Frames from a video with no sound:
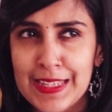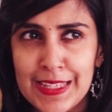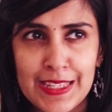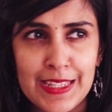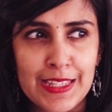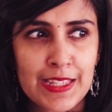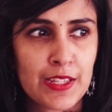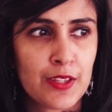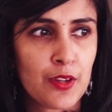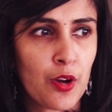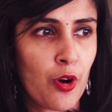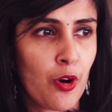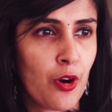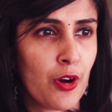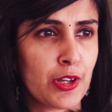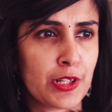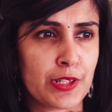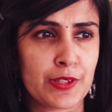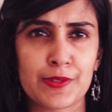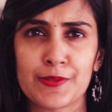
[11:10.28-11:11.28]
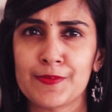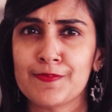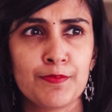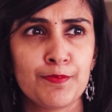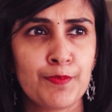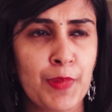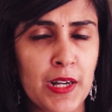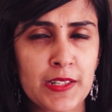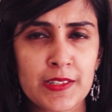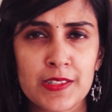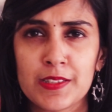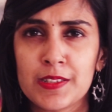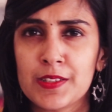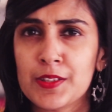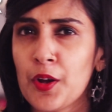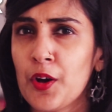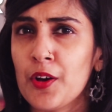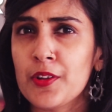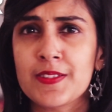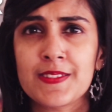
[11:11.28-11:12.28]
ghee or
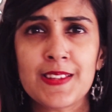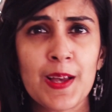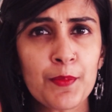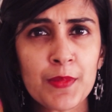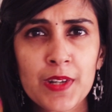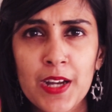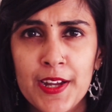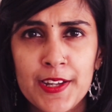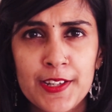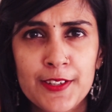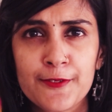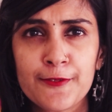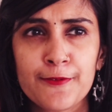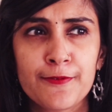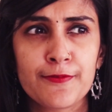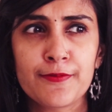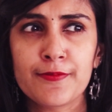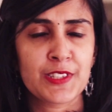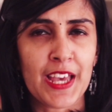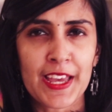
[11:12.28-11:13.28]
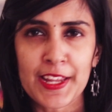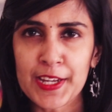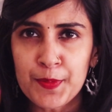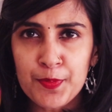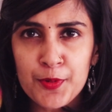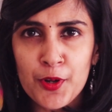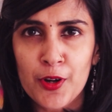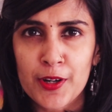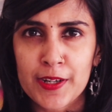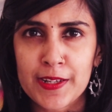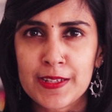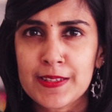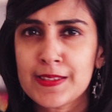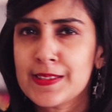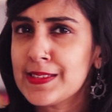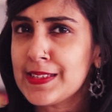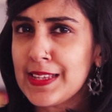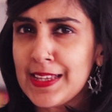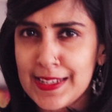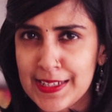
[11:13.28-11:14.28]
butter or some kind of dairy
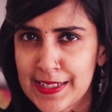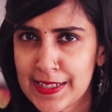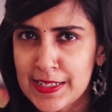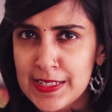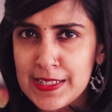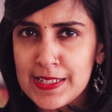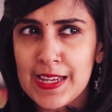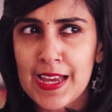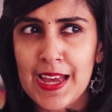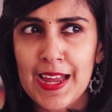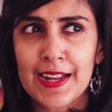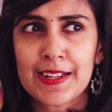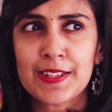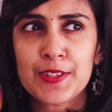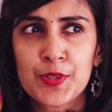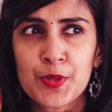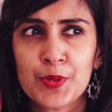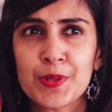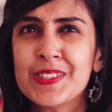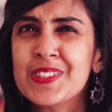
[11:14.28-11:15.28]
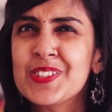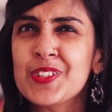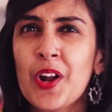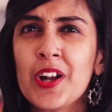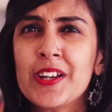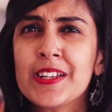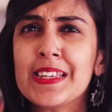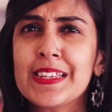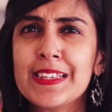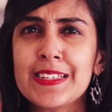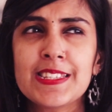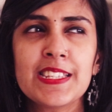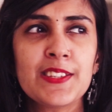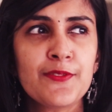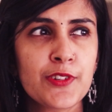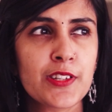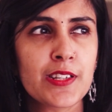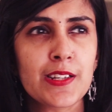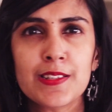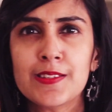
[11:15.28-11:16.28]
products in it, and so it's not easy
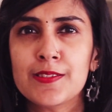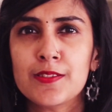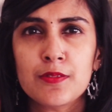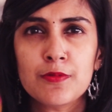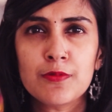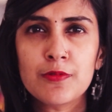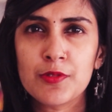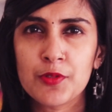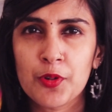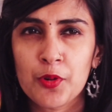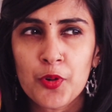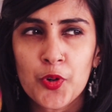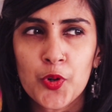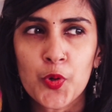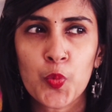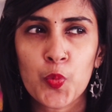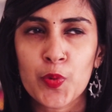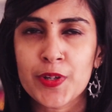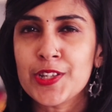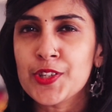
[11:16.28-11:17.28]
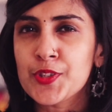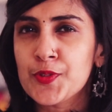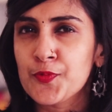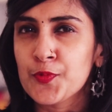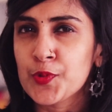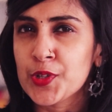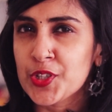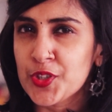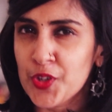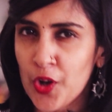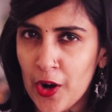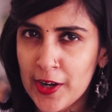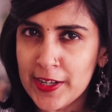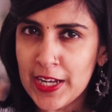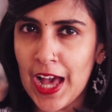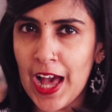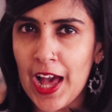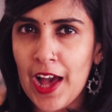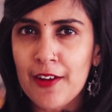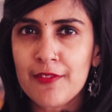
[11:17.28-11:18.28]
for us to know which would not
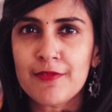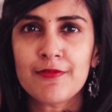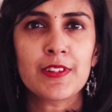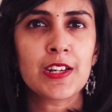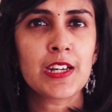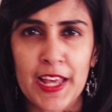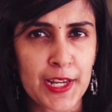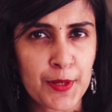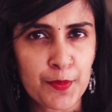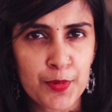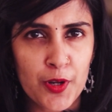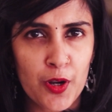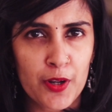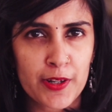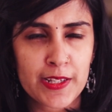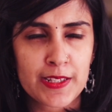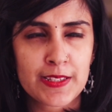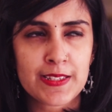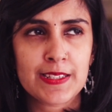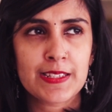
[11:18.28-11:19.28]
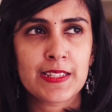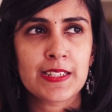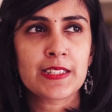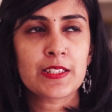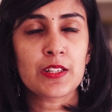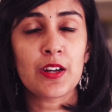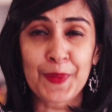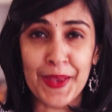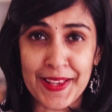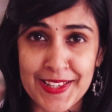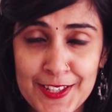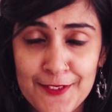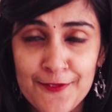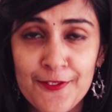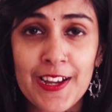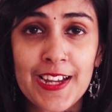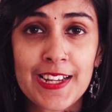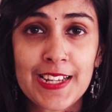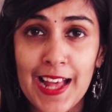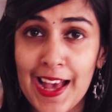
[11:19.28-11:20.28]
have dairy products in it
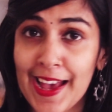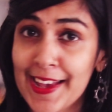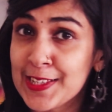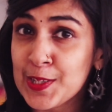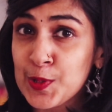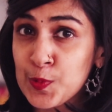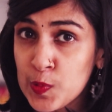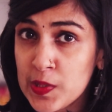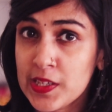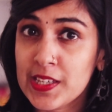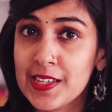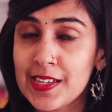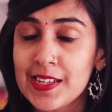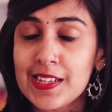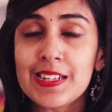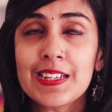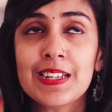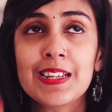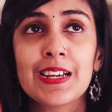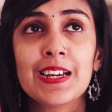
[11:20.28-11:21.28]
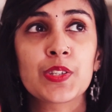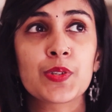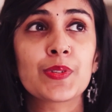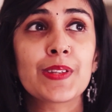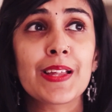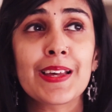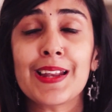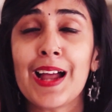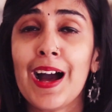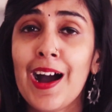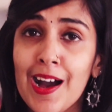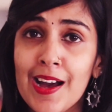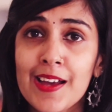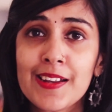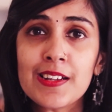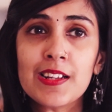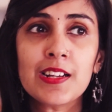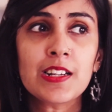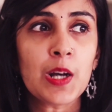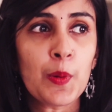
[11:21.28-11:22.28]
specified as vegan. So there
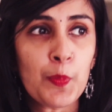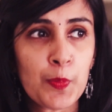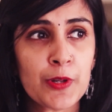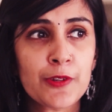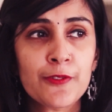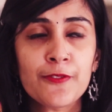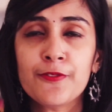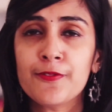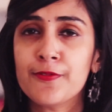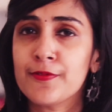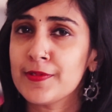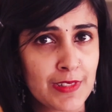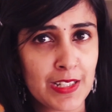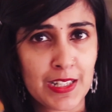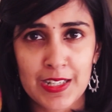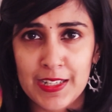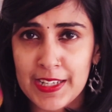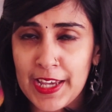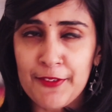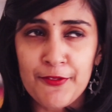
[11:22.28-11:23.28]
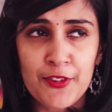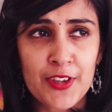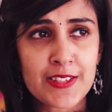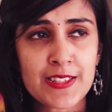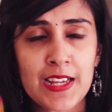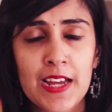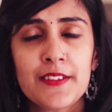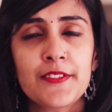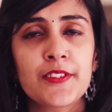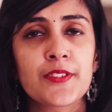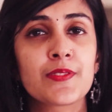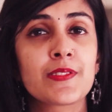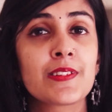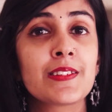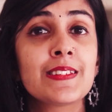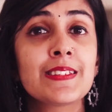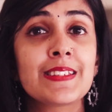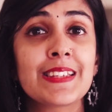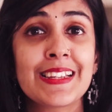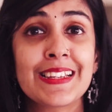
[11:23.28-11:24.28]
are a couple of cafes and
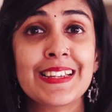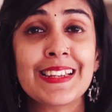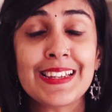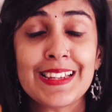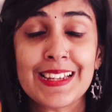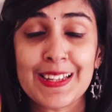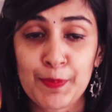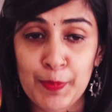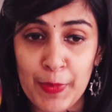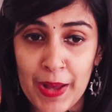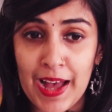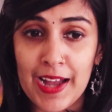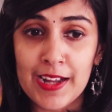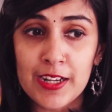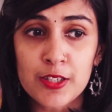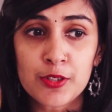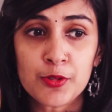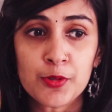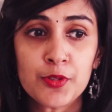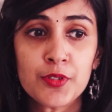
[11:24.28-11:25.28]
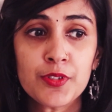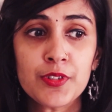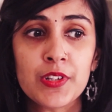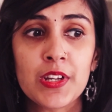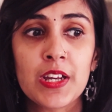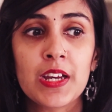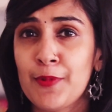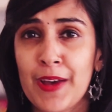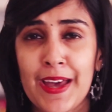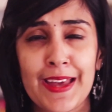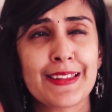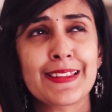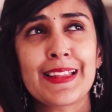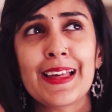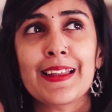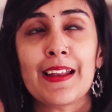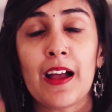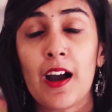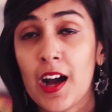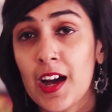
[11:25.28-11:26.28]
restaurants in Bangalore where
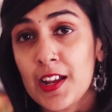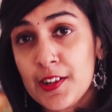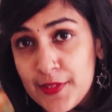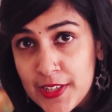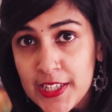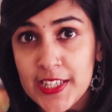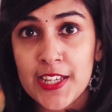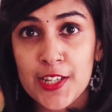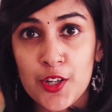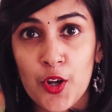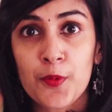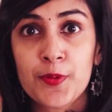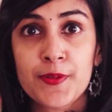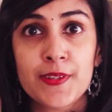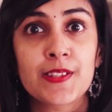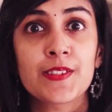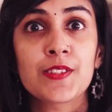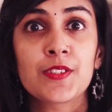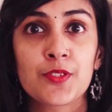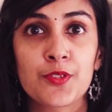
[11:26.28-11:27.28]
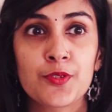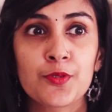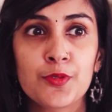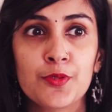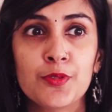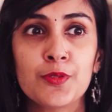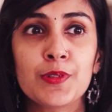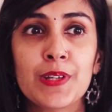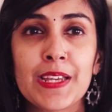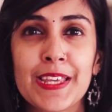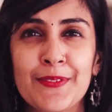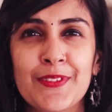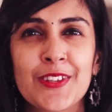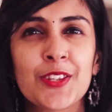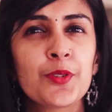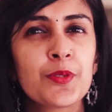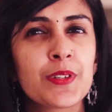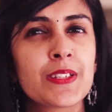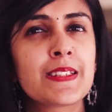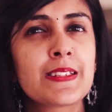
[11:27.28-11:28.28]
there are vegan options too,
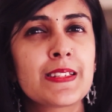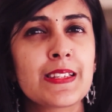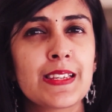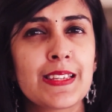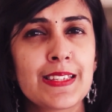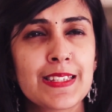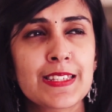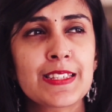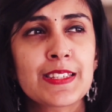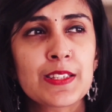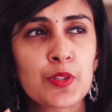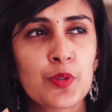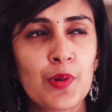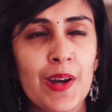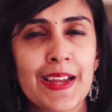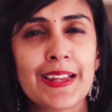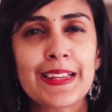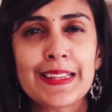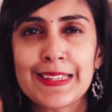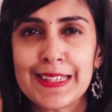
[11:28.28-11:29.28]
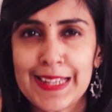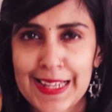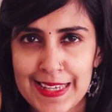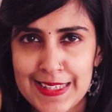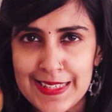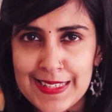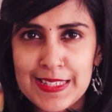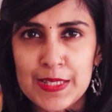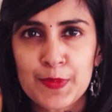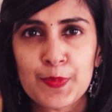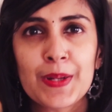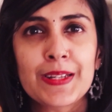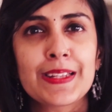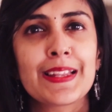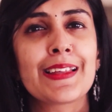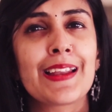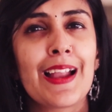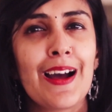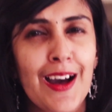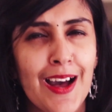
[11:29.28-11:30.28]
even though it is quite less, but
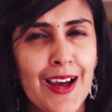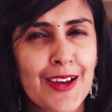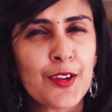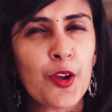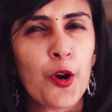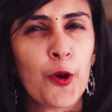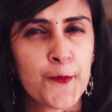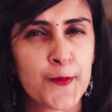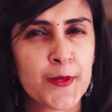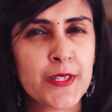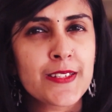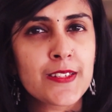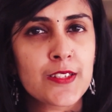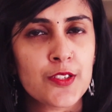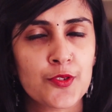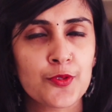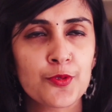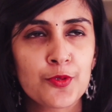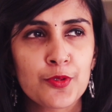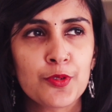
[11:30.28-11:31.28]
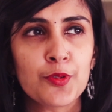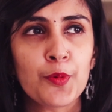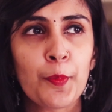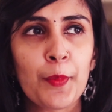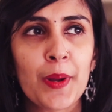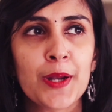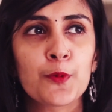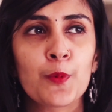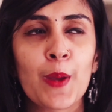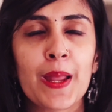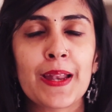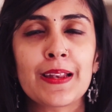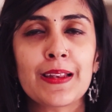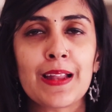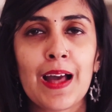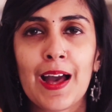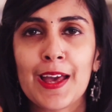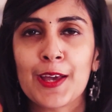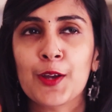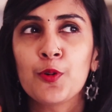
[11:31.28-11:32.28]
there are options too. But when
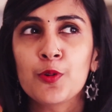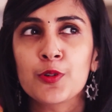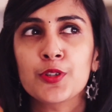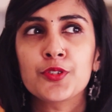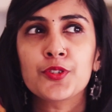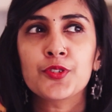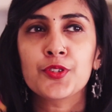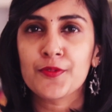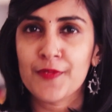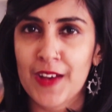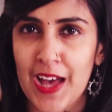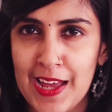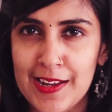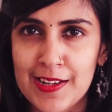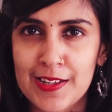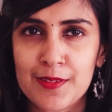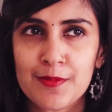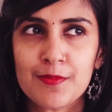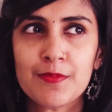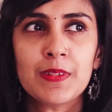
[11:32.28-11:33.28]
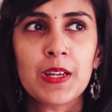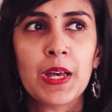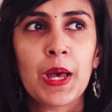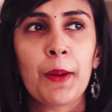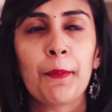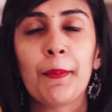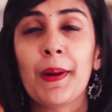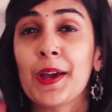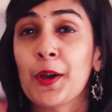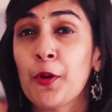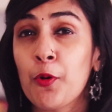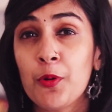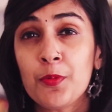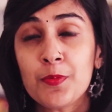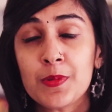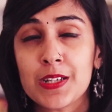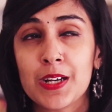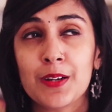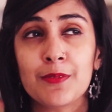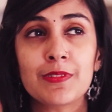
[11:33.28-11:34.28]
I go to Trivandrum, my
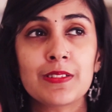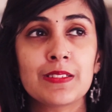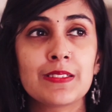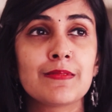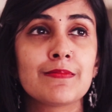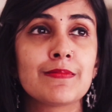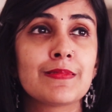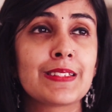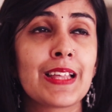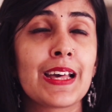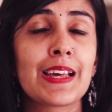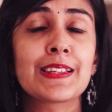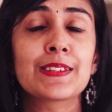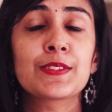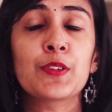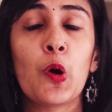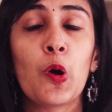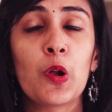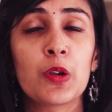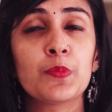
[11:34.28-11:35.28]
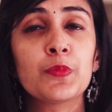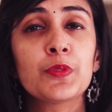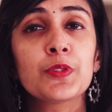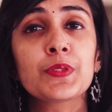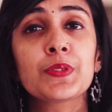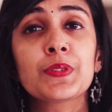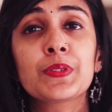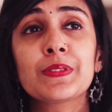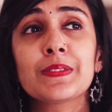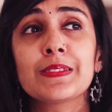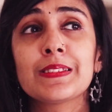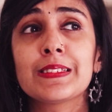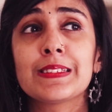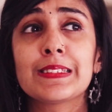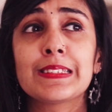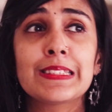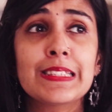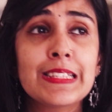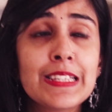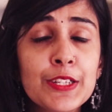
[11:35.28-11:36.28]
hometown, there is almost
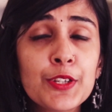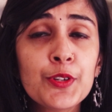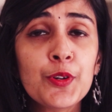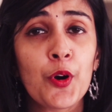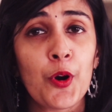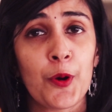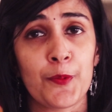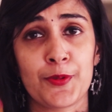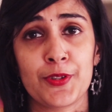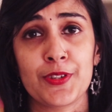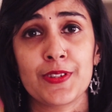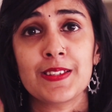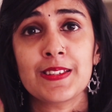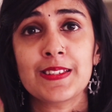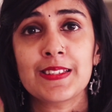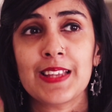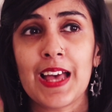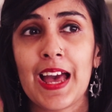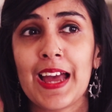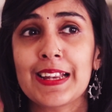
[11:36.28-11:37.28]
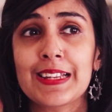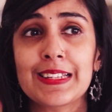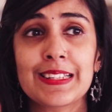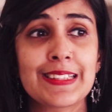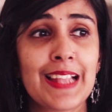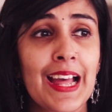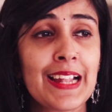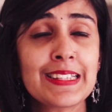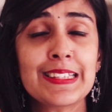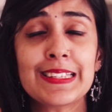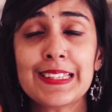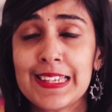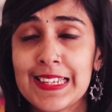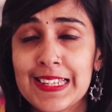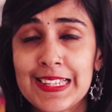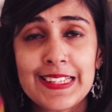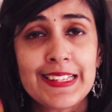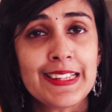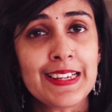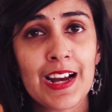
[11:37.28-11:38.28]
zero options, and that's
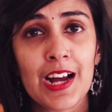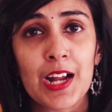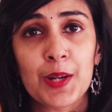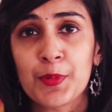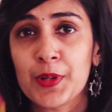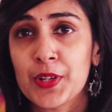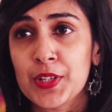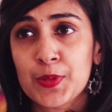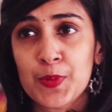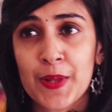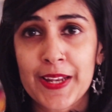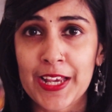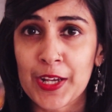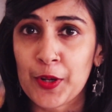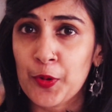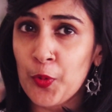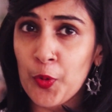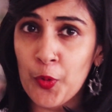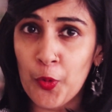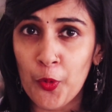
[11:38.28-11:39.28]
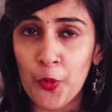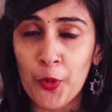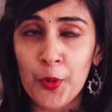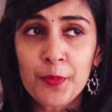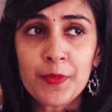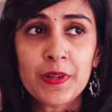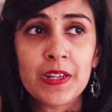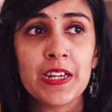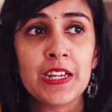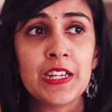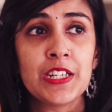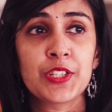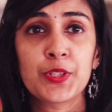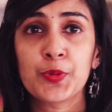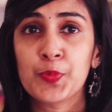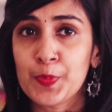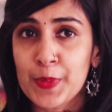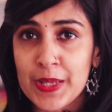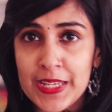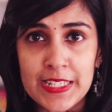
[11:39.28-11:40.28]
really hard because when I go home to
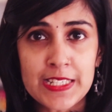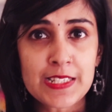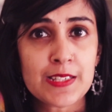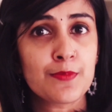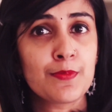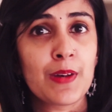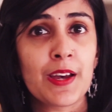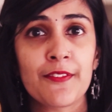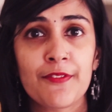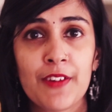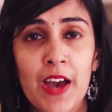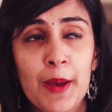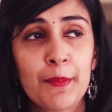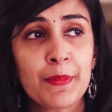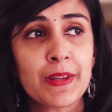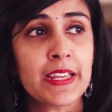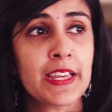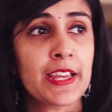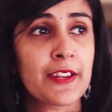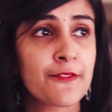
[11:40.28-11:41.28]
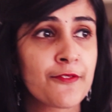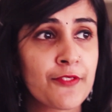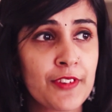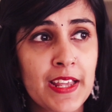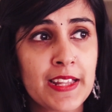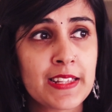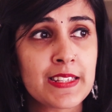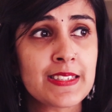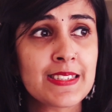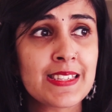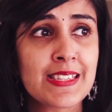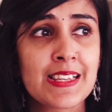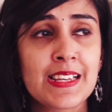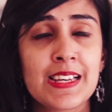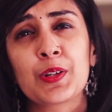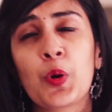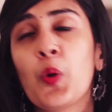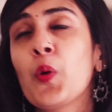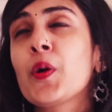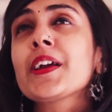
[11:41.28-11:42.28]
meet my family and friends,
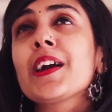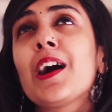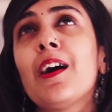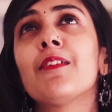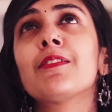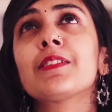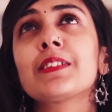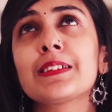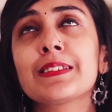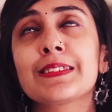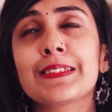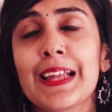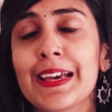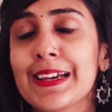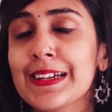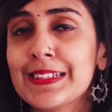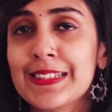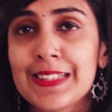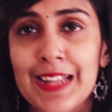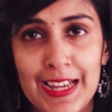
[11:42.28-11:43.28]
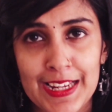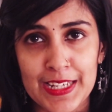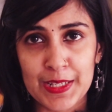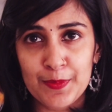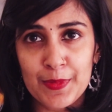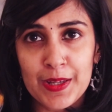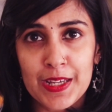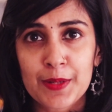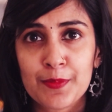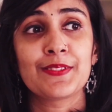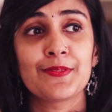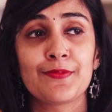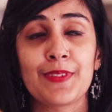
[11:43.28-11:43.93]
going out is like a nightmare.